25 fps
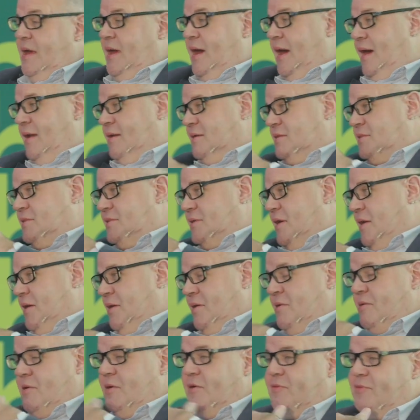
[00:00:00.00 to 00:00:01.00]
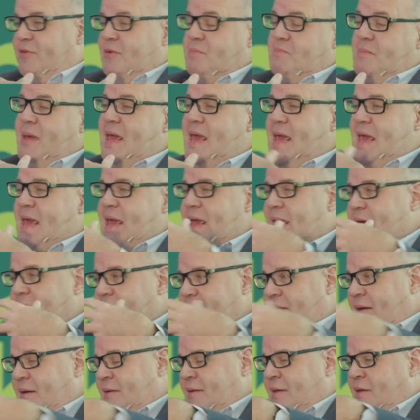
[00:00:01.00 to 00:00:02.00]
And so for
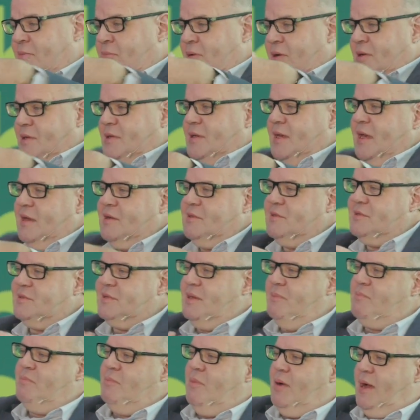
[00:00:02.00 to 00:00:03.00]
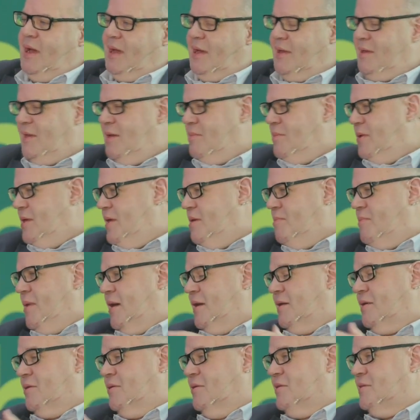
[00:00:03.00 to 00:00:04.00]
me, you want to get somewhere, you
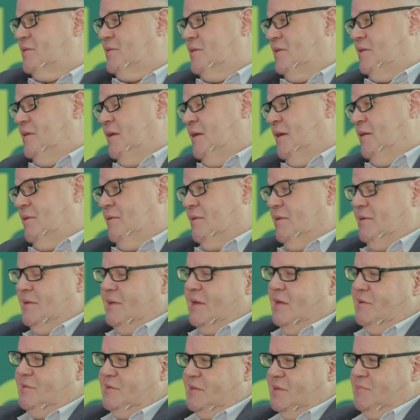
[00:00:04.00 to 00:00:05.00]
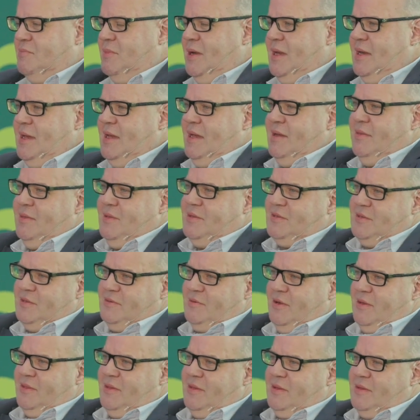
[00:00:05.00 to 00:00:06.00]
might consider, go somewhere near the
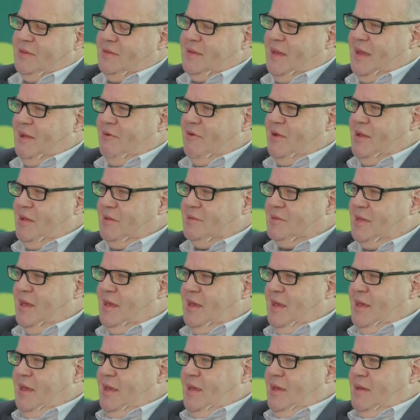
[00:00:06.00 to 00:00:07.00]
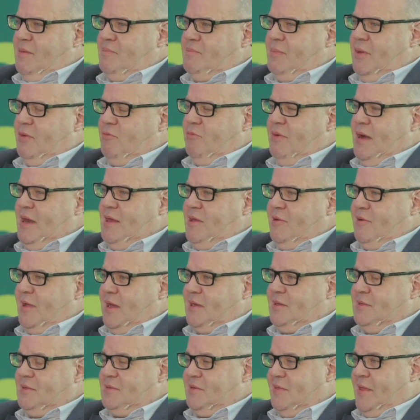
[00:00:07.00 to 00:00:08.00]
two other areas, but really you're
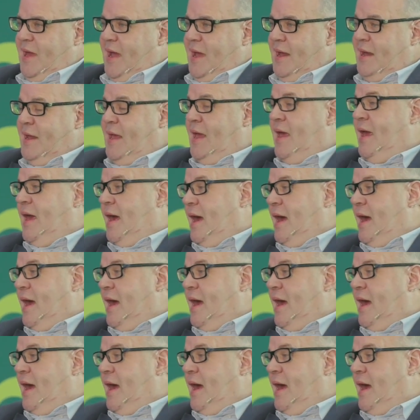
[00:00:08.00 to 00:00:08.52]
getting to that.